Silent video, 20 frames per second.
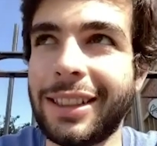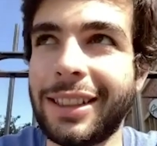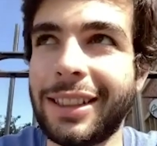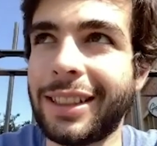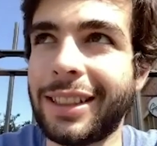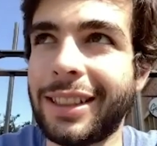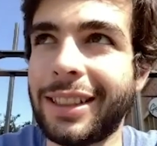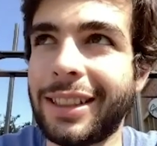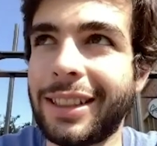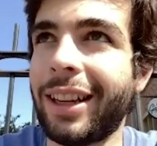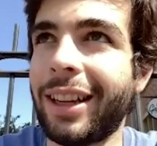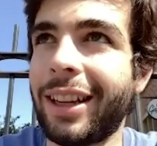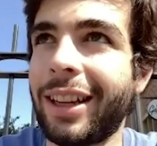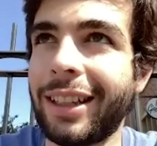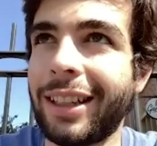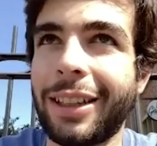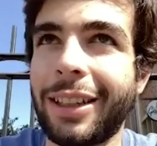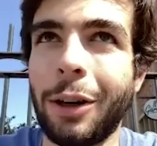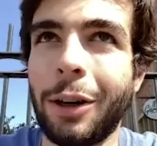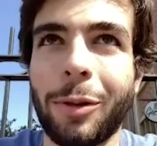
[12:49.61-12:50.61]
if not like
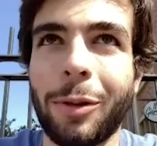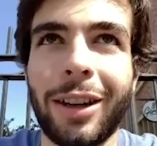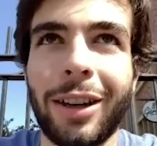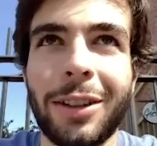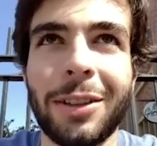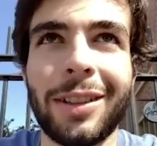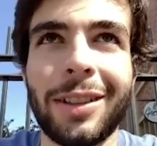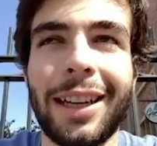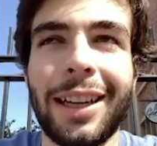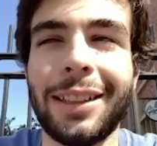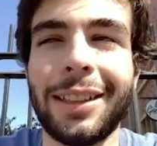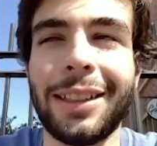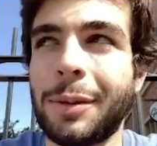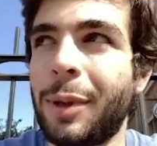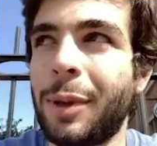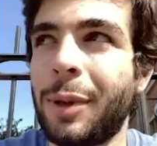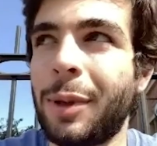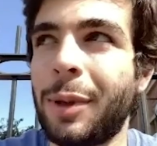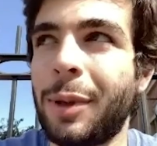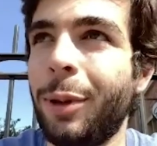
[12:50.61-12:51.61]
over 100,000
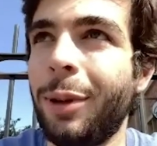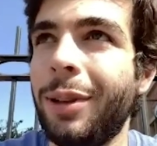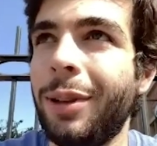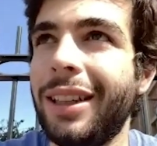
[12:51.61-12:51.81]
people.